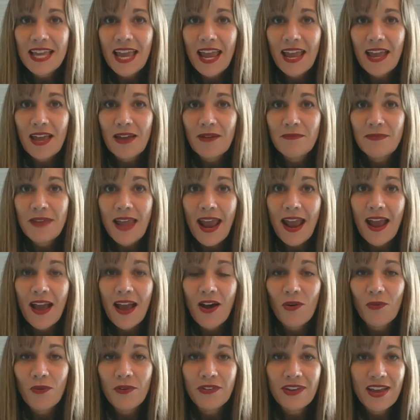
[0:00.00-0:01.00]
And
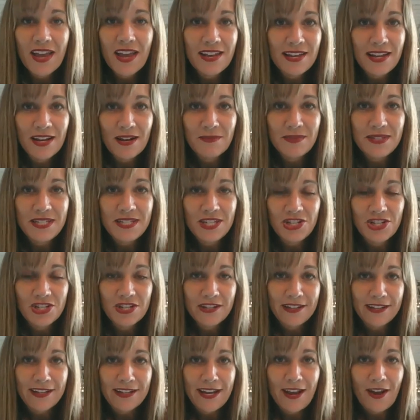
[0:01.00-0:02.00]
now we can get them
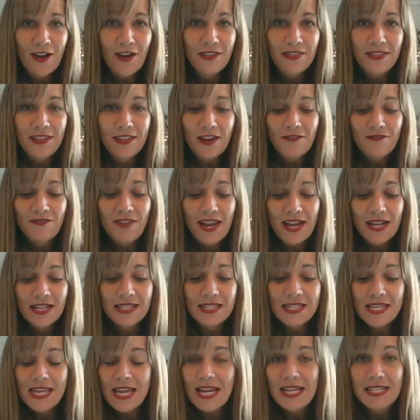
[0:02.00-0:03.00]
digitally on their
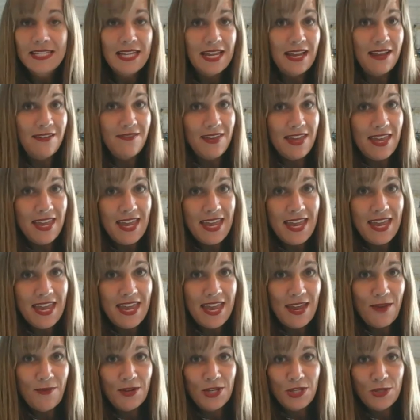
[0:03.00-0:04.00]
fancy
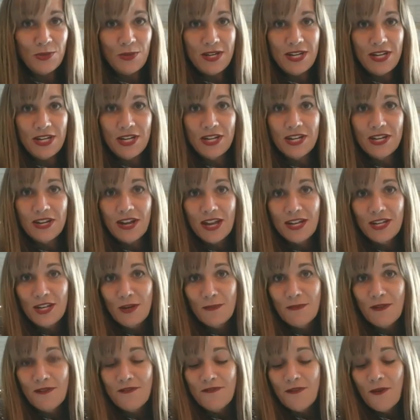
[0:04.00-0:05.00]
TV, which we could not do
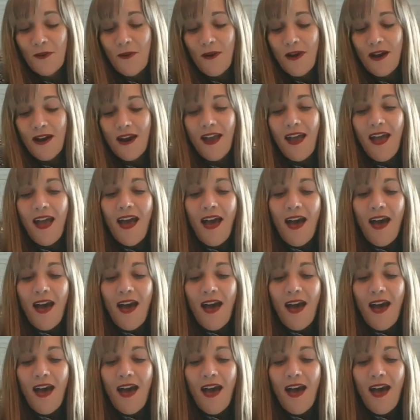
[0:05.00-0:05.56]
before.